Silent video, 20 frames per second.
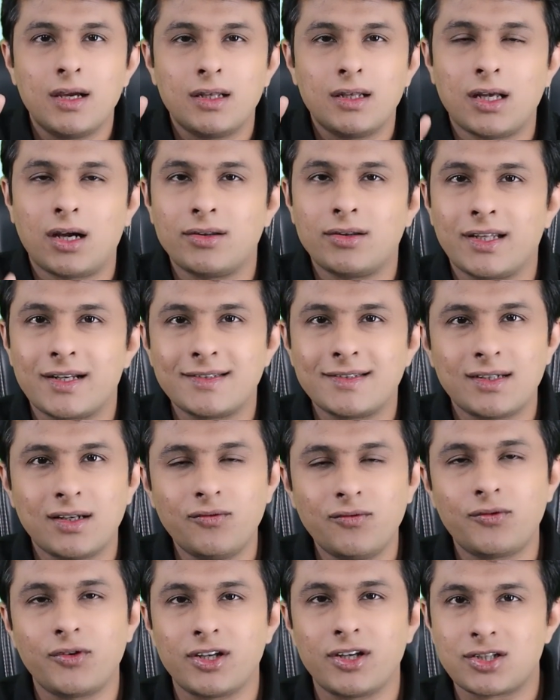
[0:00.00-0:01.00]
Now, there are
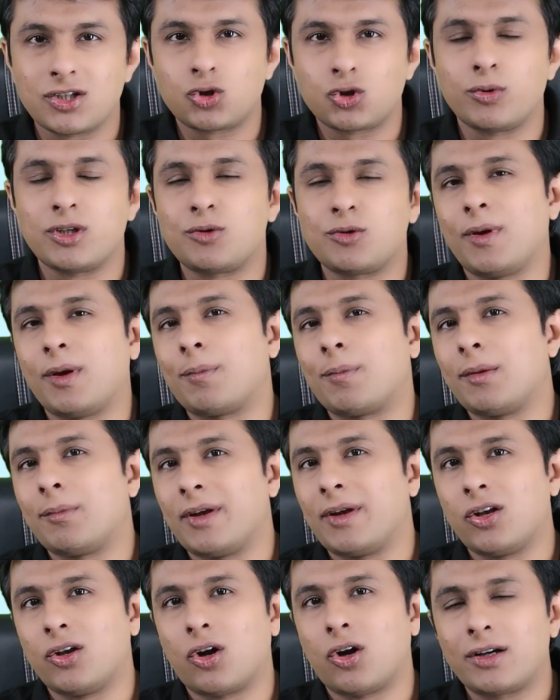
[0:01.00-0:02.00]
some features which people
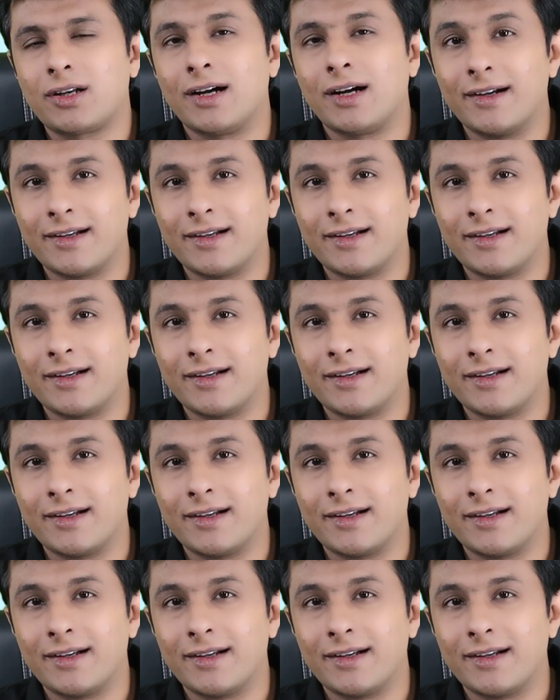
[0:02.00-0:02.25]
may not